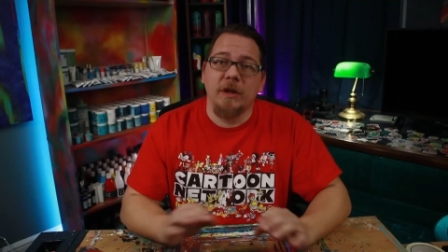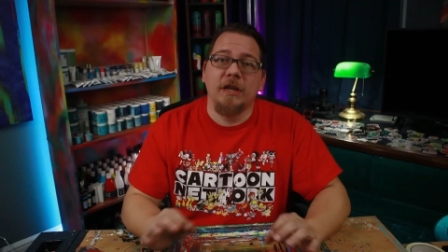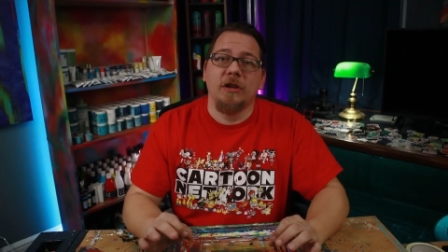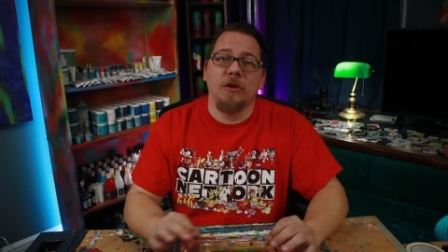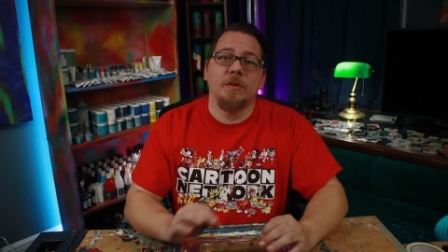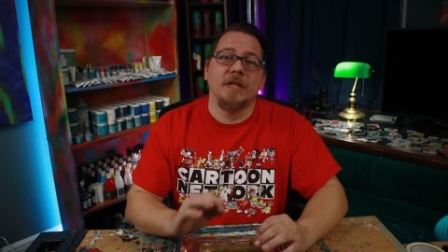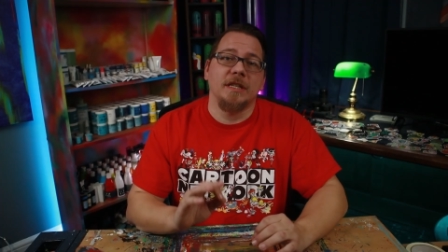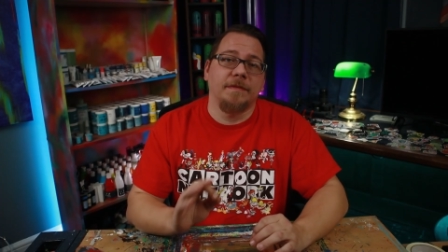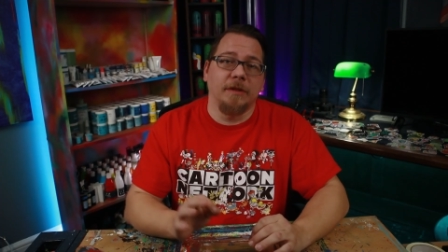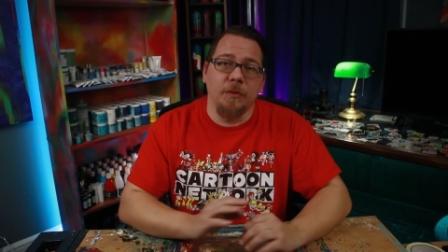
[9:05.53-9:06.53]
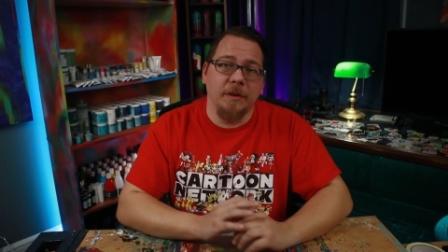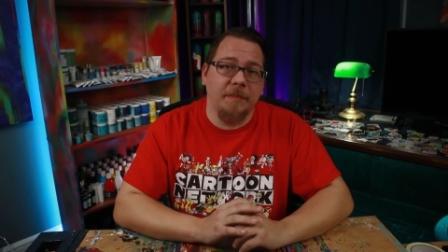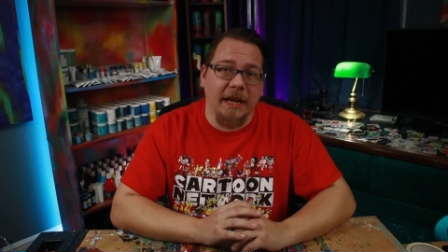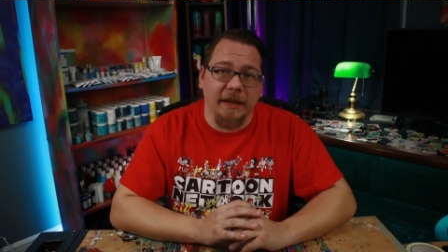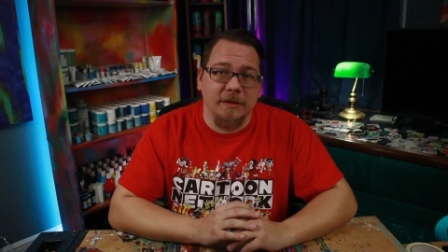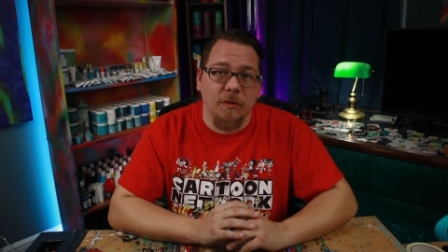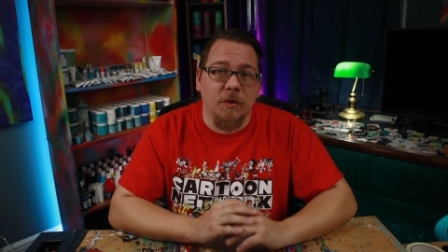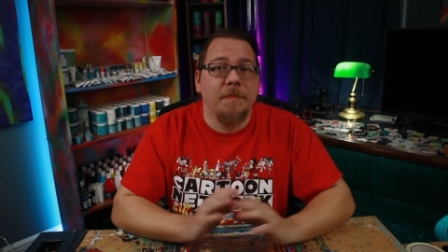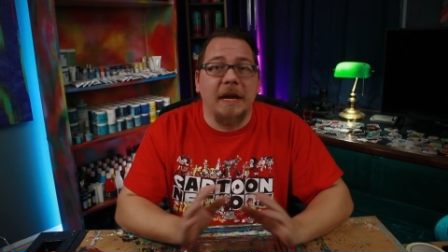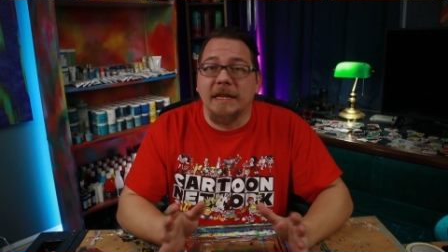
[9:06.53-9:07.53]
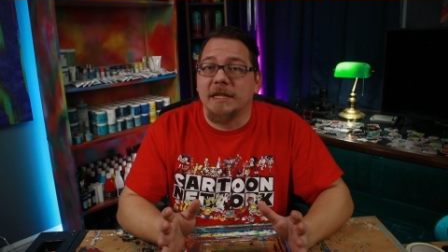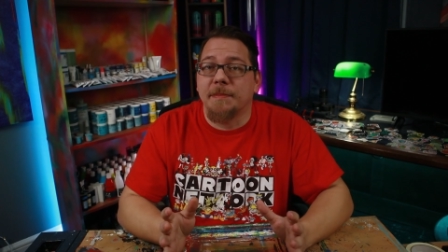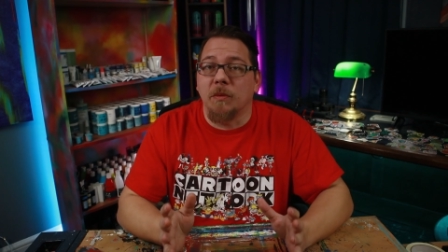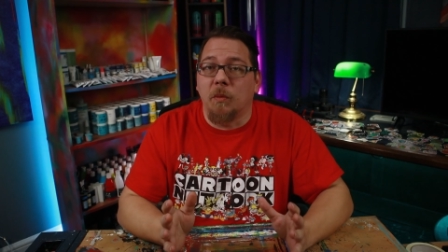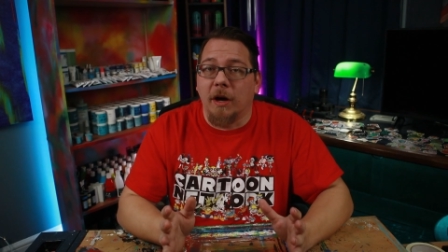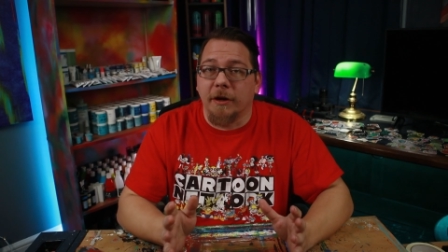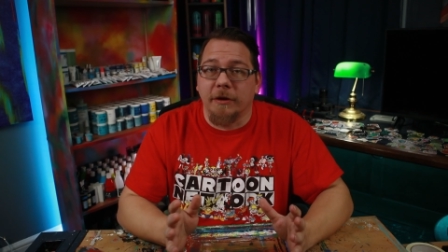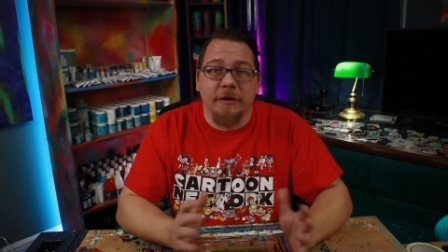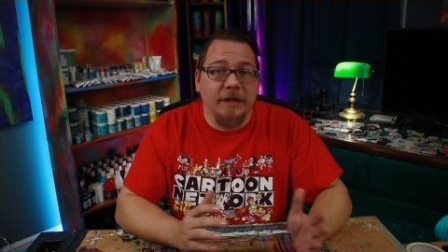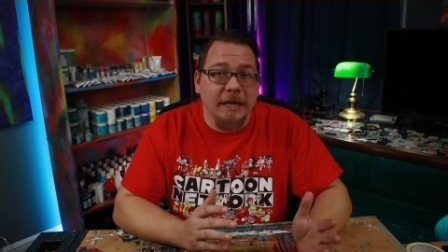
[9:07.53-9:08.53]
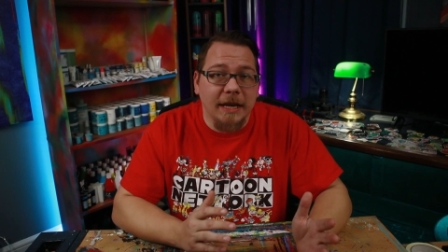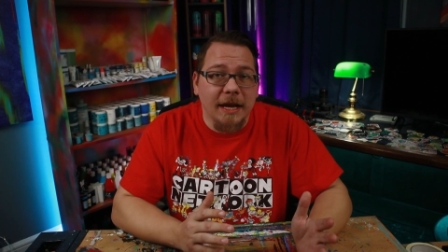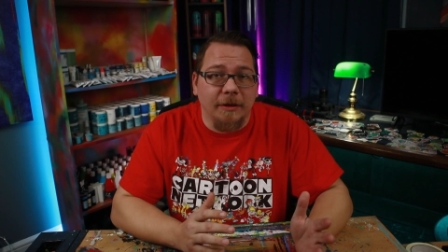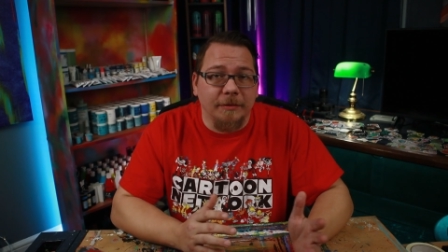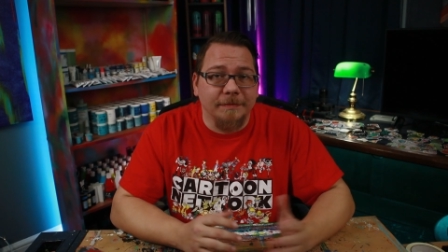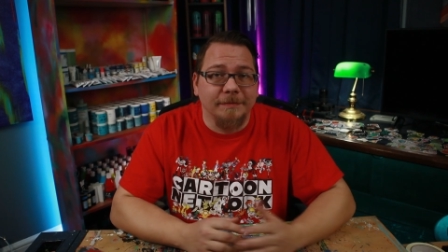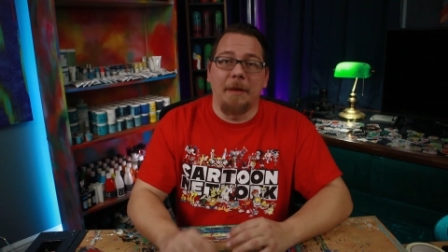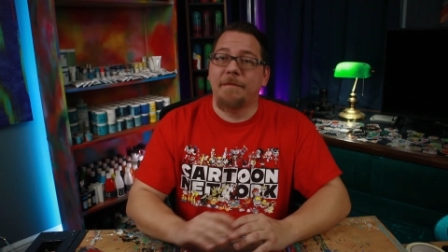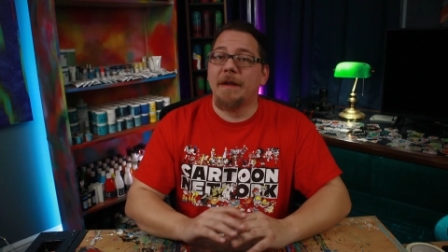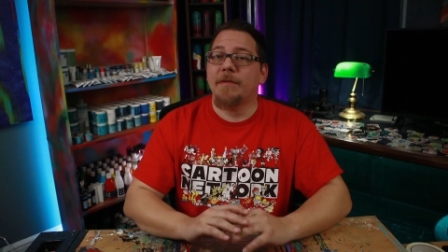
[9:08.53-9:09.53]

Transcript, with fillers: you need to use is fluid paint, or paint that's been watered or thinned down. My